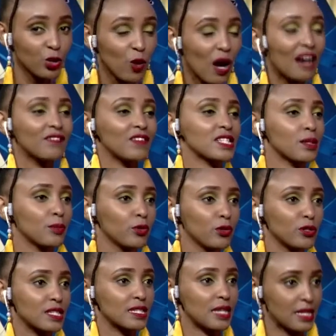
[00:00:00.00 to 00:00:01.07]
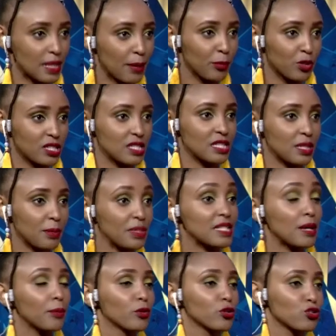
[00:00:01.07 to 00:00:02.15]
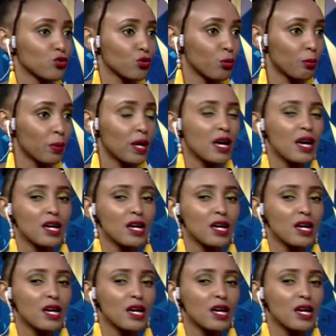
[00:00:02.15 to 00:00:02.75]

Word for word: you have a support system, a support group.